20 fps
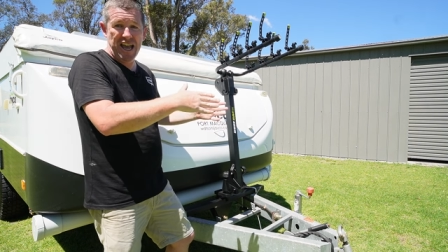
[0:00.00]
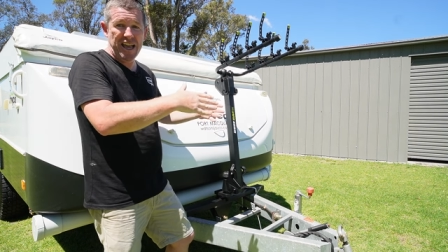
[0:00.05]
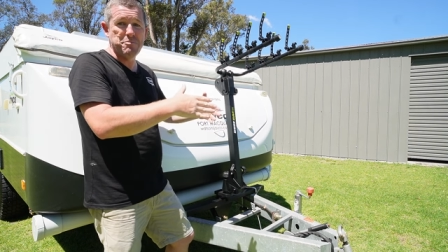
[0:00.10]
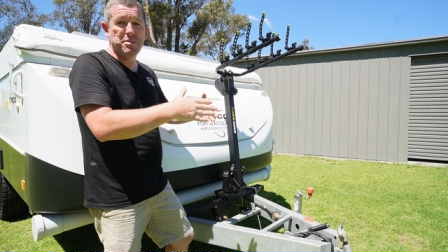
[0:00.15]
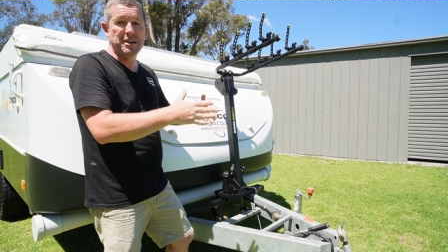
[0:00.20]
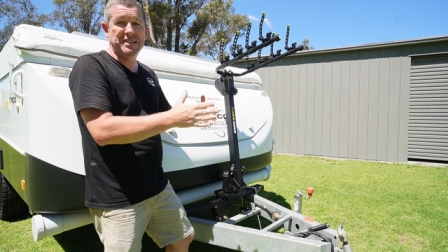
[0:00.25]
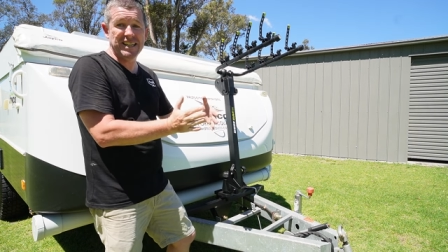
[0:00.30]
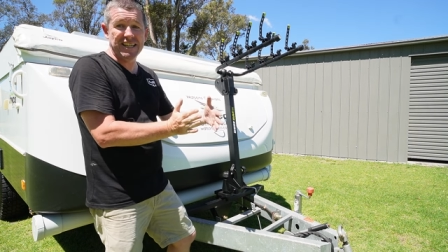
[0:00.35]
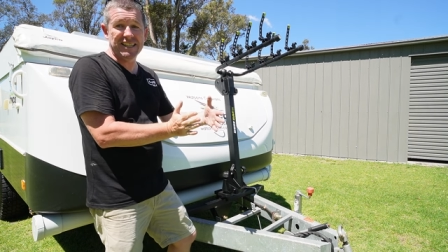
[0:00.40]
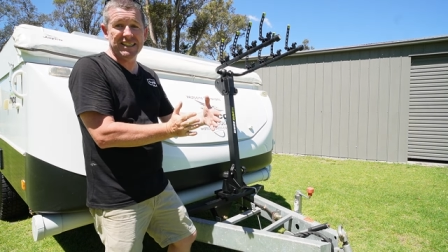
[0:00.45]

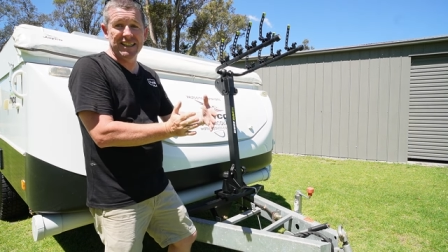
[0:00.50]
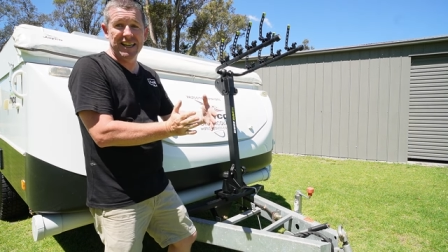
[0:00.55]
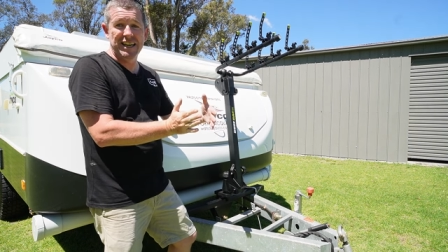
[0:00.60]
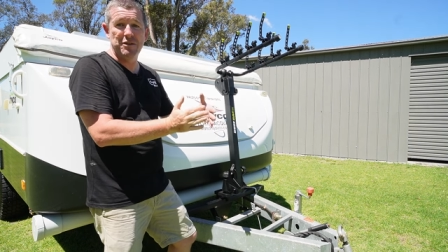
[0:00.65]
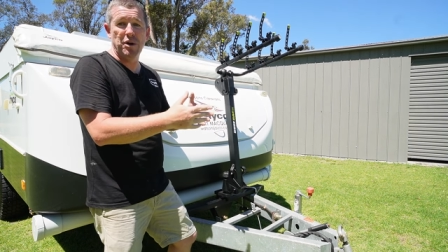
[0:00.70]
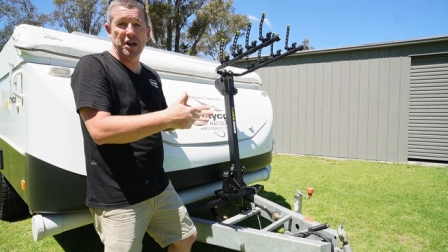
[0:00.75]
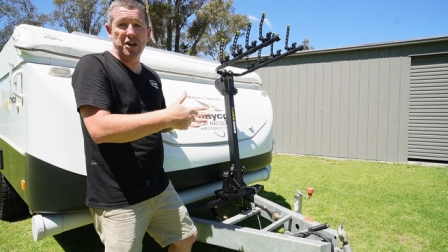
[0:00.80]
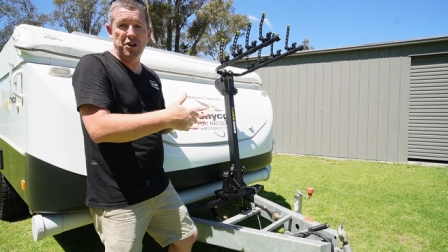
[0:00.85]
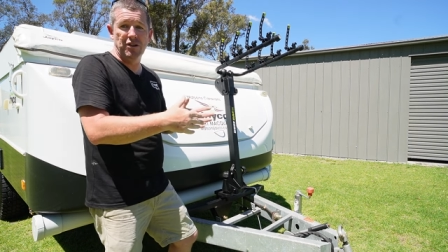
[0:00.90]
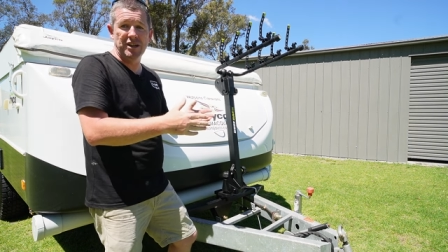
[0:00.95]
particularly
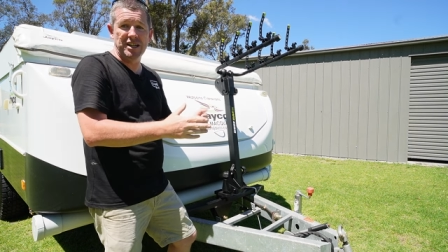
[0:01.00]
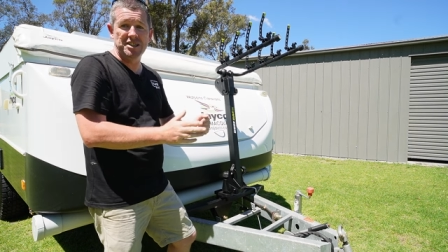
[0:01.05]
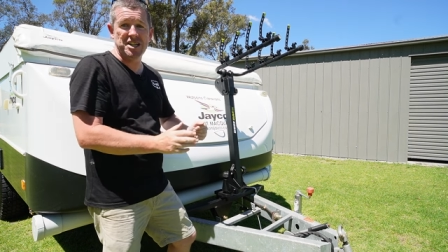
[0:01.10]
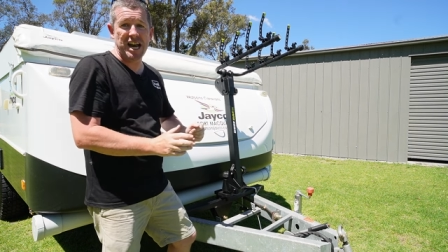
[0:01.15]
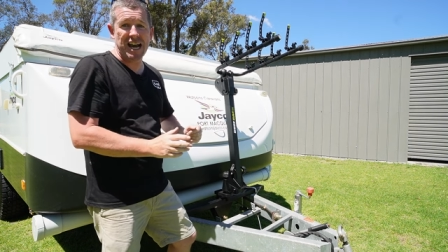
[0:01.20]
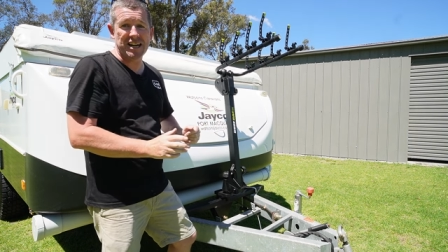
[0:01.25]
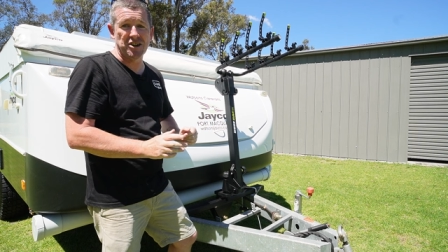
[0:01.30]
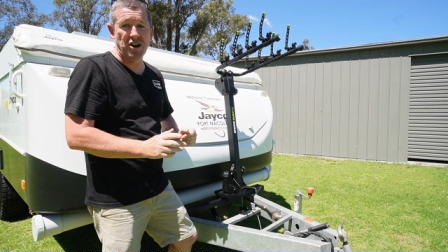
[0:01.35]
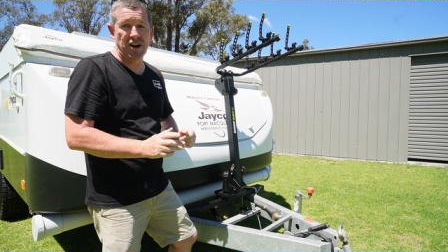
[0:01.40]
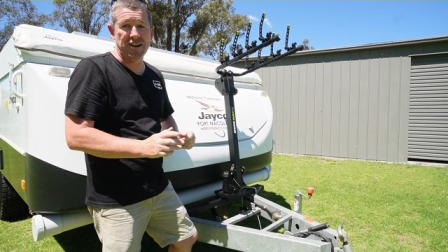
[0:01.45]
when you're in a
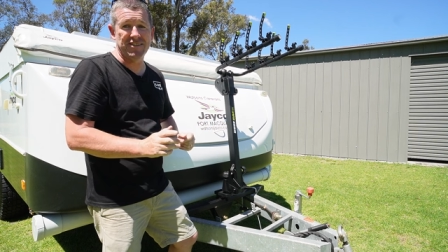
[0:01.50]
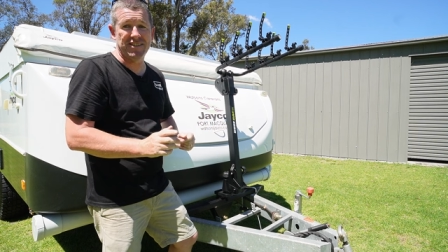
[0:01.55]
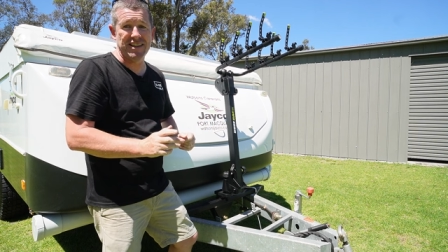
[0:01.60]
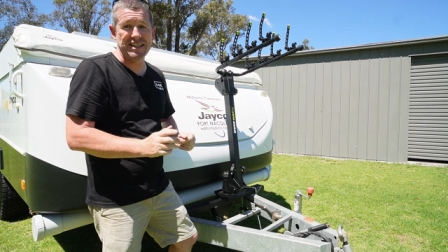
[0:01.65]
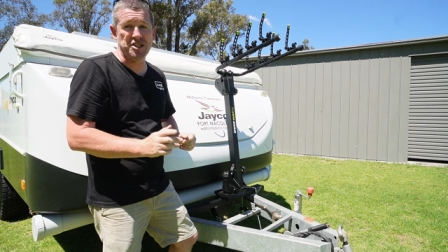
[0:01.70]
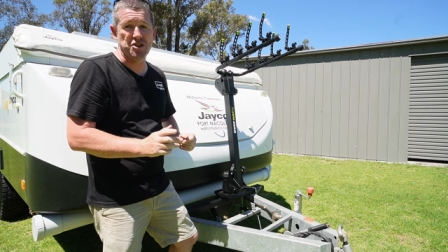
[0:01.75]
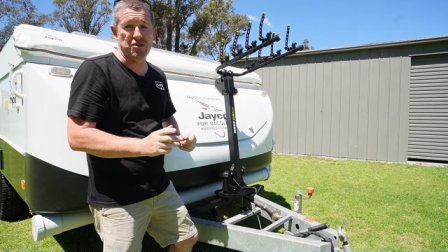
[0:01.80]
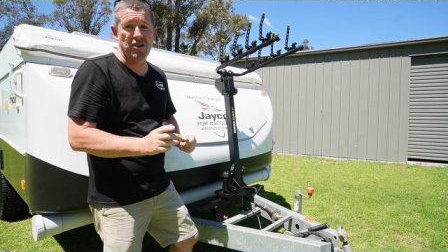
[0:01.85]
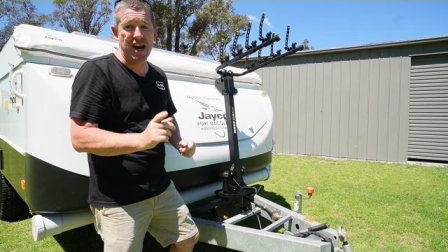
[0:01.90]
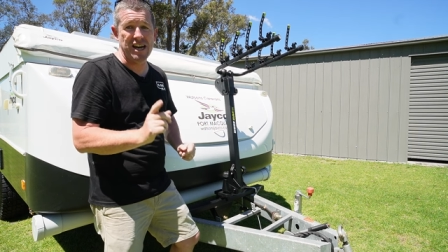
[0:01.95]
jackknife
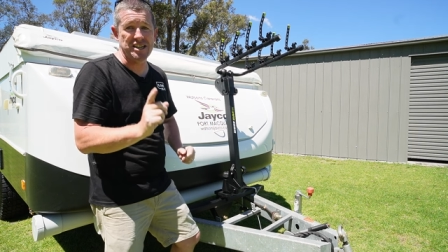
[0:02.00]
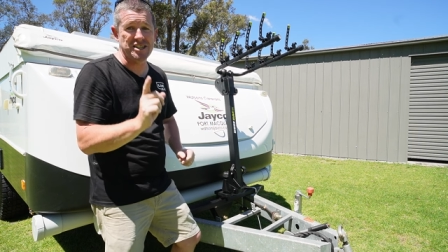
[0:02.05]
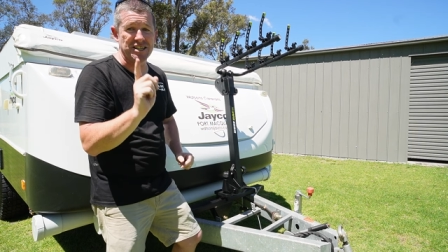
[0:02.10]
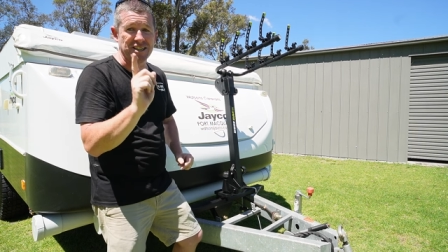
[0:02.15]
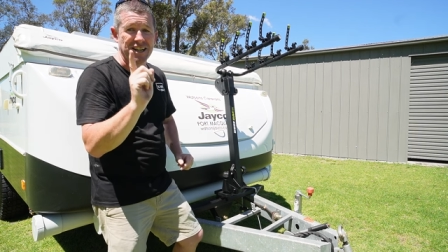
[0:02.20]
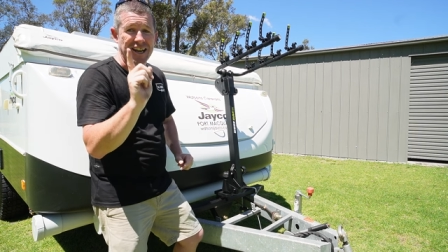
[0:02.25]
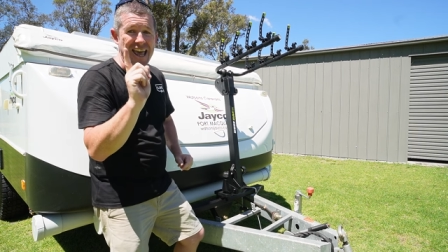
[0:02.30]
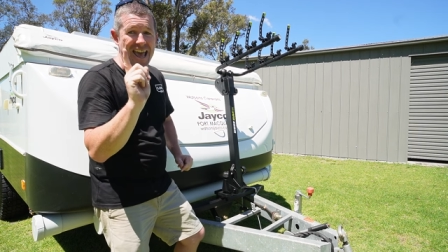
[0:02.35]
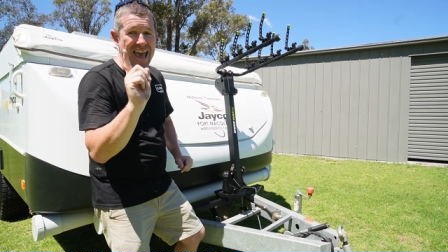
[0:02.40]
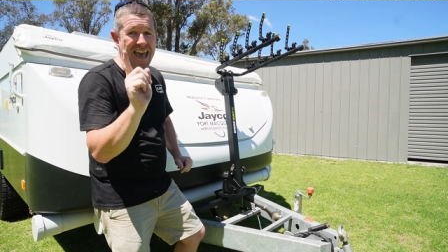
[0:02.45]
situation.